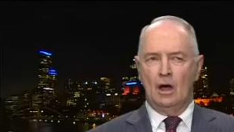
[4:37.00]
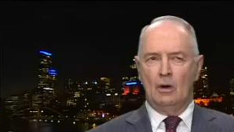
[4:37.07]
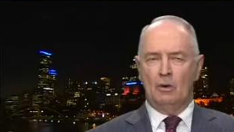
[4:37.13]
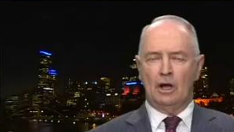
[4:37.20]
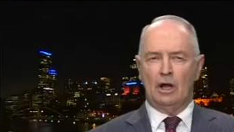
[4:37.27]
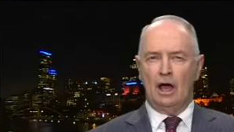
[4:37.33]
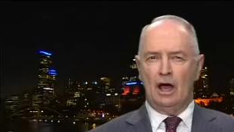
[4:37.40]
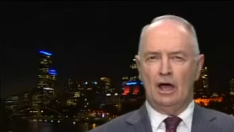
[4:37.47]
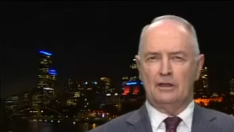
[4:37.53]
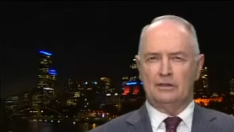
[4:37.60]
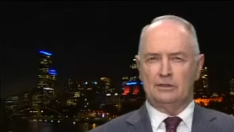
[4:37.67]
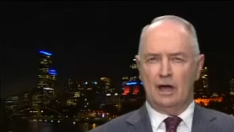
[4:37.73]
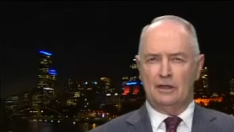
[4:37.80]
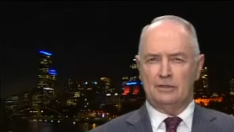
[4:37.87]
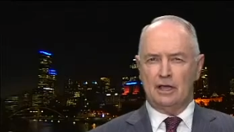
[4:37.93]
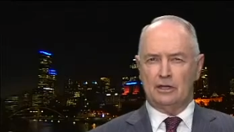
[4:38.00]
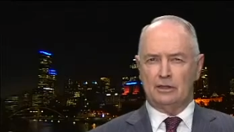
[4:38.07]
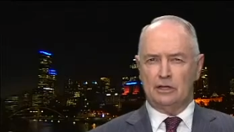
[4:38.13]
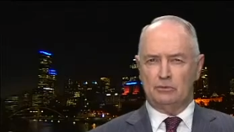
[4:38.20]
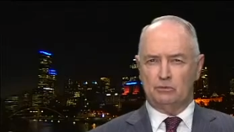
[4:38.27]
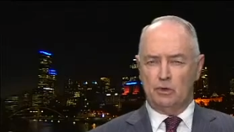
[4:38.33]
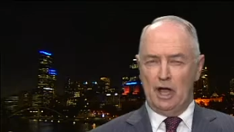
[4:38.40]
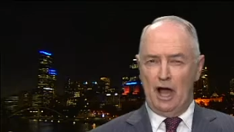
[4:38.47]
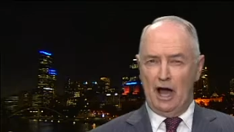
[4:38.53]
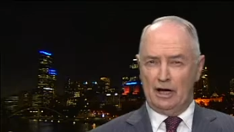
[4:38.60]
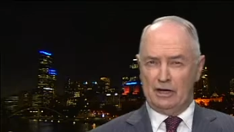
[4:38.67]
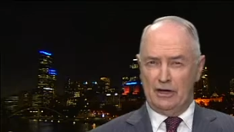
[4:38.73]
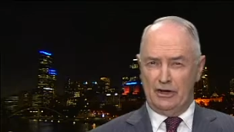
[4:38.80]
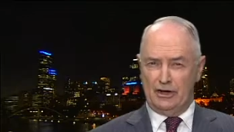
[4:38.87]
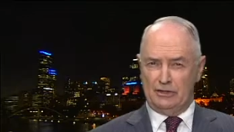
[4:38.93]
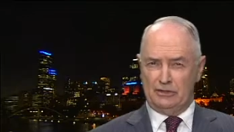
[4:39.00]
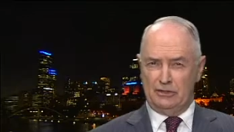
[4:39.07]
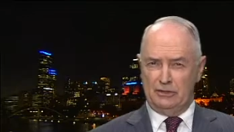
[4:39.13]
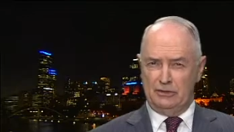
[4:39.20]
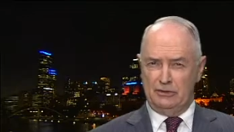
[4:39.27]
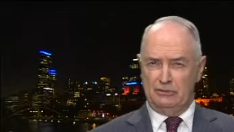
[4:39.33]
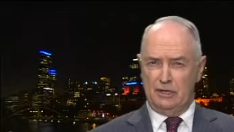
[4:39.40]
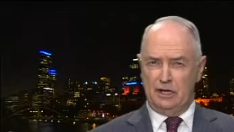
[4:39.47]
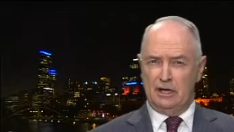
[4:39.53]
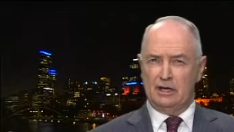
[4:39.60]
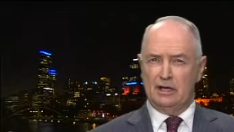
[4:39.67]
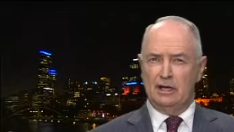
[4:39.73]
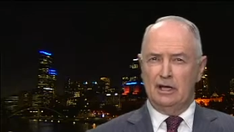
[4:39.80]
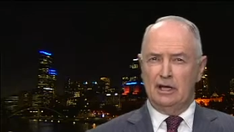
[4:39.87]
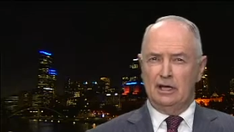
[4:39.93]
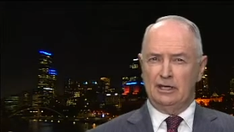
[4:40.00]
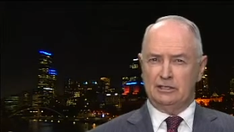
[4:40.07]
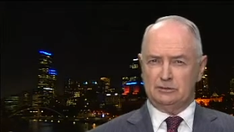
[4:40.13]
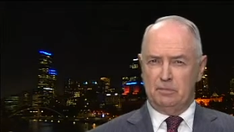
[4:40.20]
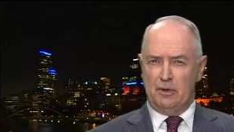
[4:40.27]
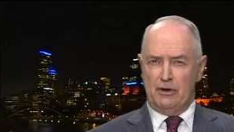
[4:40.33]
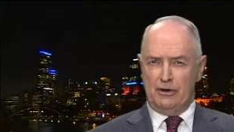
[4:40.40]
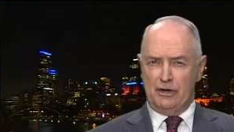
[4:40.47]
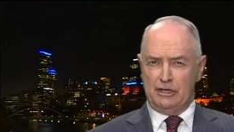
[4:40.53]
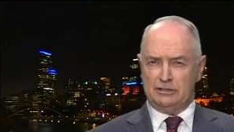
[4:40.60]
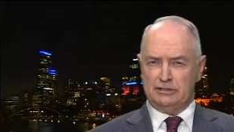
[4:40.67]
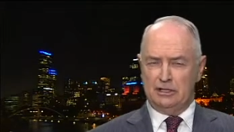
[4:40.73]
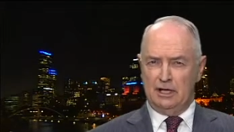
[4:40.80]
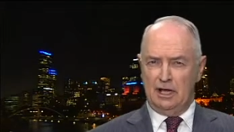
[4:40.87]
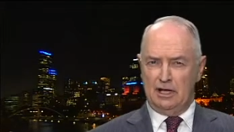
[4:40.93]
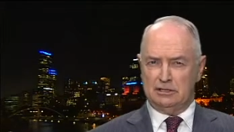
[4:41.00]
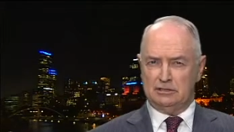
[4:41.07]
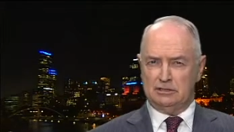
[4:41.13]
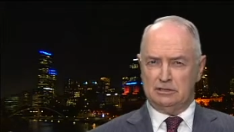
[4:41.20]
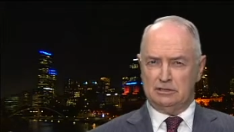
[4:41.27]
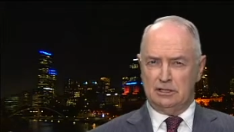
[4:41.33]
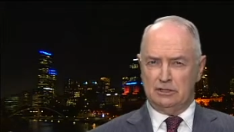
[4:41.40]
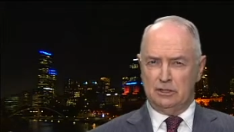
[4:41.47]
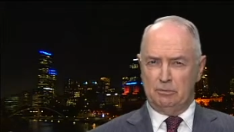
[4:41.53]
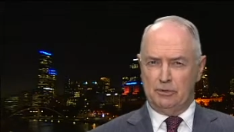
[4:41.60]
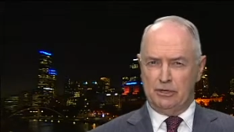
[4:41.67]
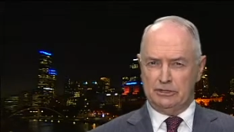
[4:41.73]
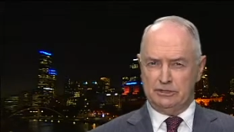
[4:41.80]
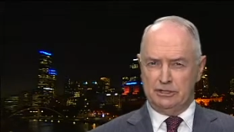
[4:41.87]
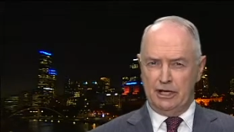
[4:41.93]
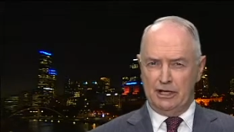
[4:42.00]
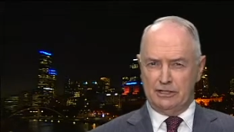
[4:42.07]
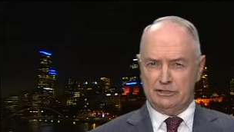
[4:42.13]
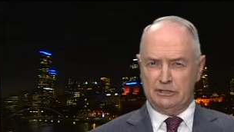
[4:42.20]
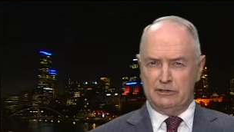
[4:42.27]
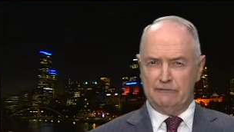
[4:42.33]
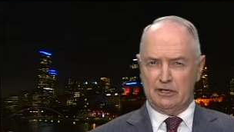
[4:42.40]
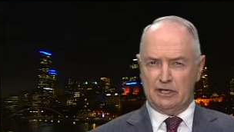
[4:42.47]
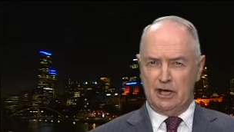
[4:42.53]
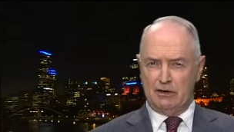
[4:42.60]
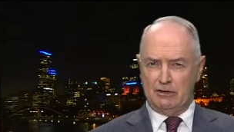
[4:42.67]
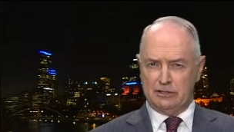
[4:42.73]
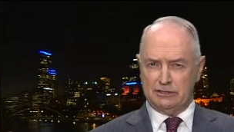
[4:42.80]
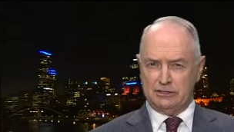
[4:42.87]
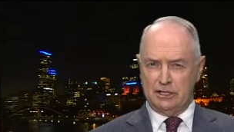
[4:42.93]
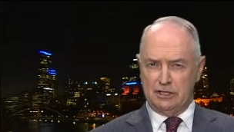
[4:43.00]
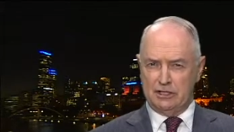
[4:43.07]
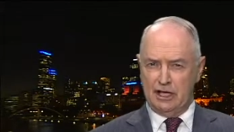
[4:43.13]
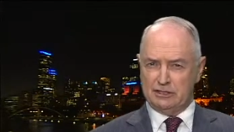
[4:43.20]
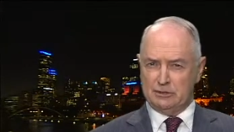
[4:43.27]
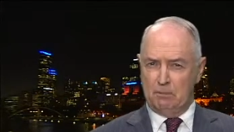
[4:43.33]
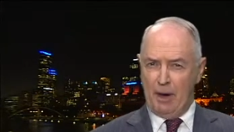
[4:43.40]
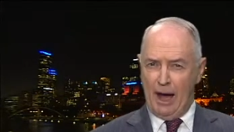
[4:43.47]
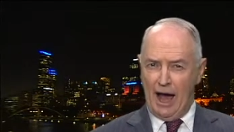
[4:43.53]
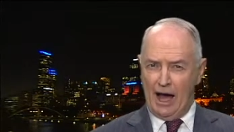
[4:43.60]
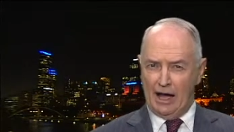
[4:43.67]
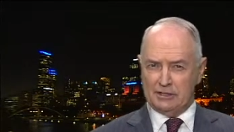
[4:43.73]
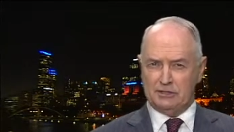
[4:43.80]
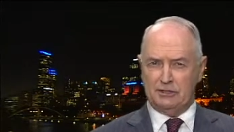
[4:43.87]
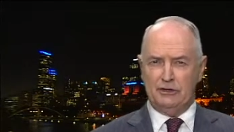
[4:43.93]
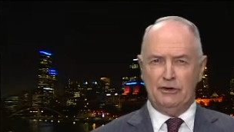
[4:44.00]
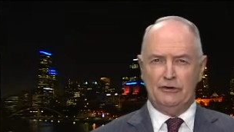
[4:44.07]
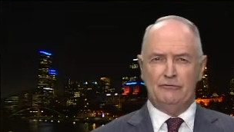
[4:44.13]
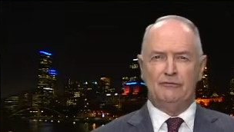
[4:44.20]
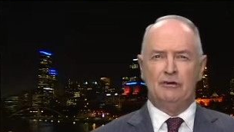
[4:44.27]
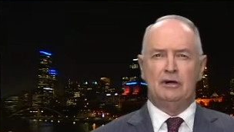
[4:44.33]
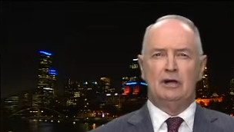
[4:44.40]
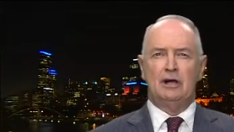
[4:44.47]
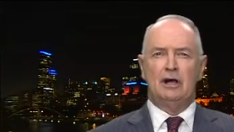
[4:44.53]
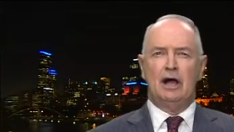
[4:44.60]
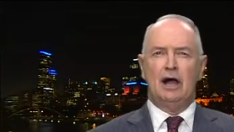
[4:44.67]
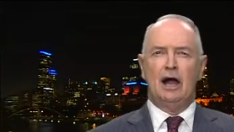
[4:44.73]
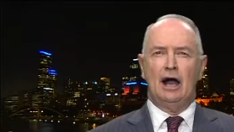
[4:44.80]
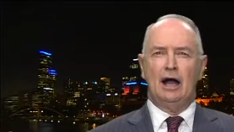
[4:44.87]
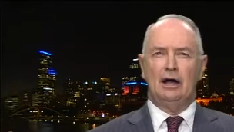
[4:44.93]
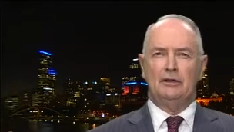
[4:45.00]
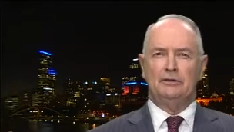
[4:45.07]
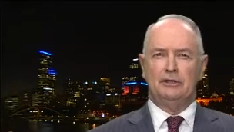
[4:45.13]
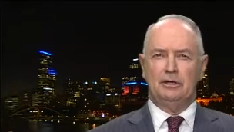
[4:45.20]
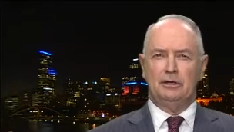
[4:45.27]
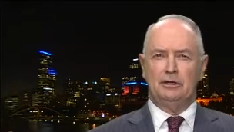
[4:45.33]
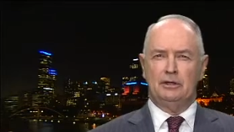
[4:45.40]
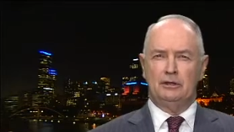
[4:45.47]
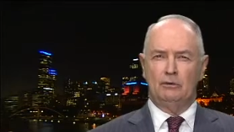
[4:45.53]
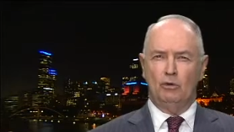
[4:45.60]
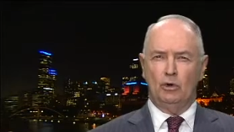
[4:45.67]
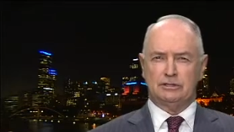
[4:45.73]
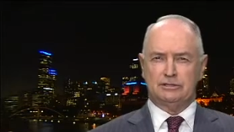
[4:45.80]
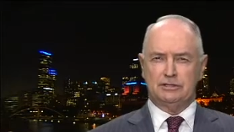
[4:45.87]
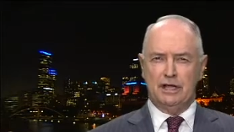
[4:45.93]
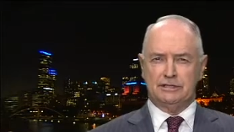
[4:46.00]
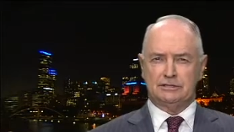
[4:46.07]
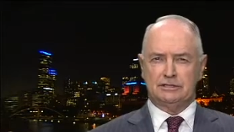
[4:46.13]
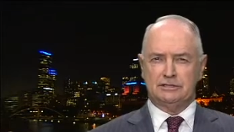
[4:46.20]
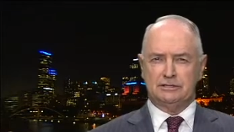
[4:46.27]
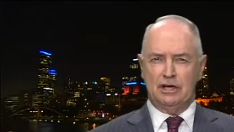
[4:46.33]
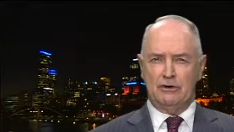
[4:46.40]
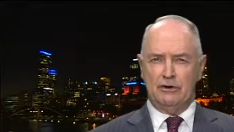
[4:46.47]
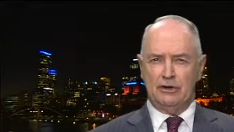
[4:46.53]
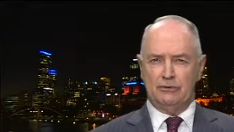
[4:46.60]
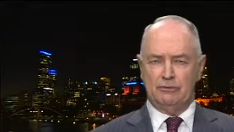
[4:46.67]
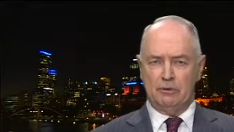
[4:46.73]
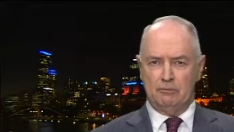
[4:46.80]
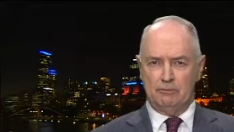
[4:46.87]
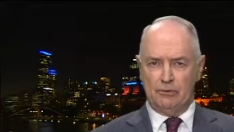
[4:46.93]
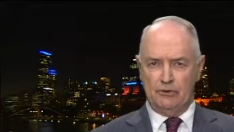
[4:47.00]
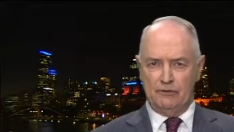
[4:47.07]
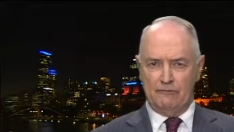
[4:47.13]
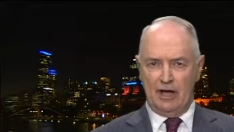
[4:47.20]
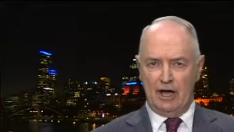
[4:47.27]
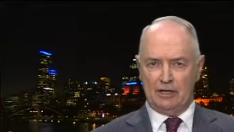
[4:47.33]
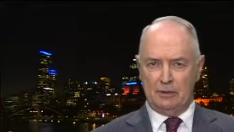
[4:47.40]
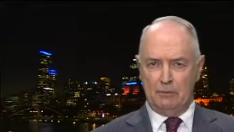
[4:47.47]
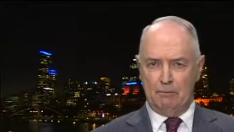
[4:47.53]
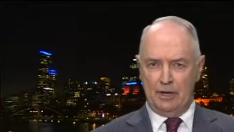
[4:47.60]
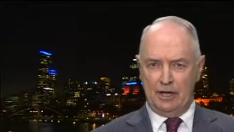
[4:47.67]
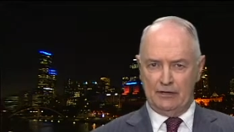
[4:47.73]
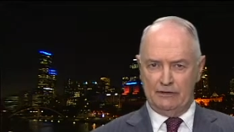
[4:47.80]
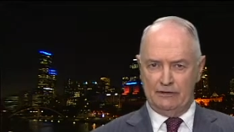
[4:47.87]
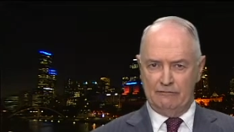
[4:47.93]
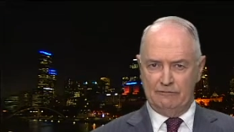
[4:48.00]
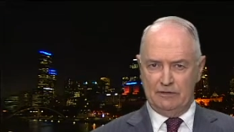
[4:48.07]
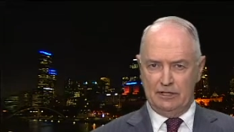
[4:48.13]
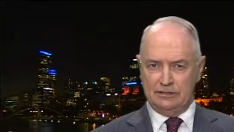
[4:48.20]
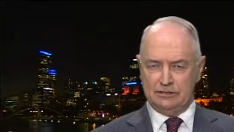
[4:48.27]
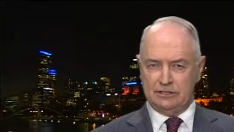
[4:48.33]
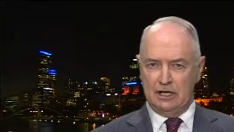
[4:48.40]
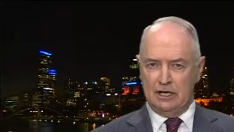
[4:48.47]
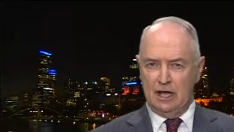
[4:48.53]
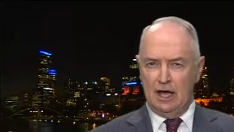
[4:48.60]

Well, I, I think that we are going to uh, experience a large uh, depreciation of the currency. That's part of uh, the, what's necessary to improve our competitiveness.